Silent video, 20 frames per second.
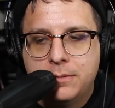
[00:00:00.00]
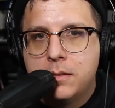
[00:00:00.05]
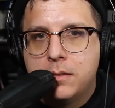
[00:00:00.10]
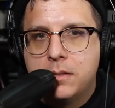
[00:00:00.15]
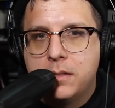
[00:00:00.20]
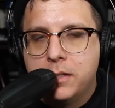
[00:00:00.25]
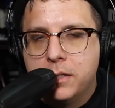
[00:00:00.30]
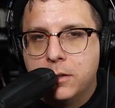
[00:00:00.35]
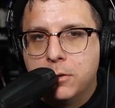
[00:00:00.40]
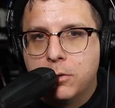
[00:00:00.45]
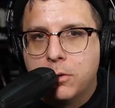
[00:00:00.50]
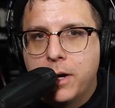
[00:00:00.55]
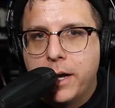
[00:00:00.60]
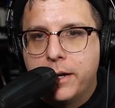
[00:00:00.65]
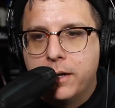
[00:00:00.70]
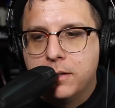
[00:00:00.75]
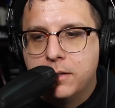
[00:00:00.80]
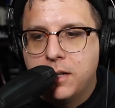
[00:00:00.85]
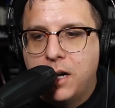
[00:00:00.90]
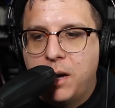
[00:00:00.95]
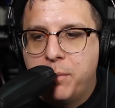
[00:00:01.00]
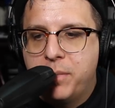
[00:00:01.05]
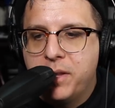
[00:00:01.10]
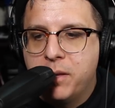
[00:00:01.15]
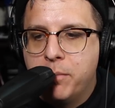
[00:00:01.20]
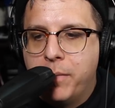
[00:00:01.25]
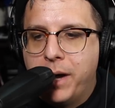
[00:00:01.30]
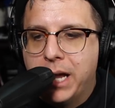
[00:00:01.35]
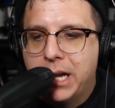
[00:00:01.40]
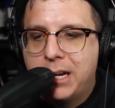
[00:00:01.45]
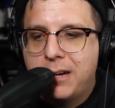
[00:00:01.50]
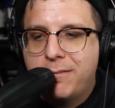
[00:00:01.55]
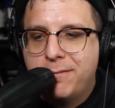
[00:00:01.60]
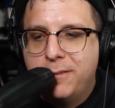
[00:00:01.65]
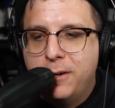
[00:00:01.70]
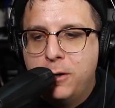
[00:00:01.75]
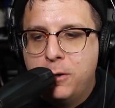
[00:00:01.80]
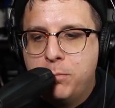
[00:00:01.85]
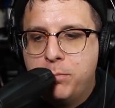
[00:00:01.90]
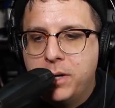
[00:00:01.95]
Still right on top of the
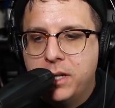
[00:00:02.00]
microphone,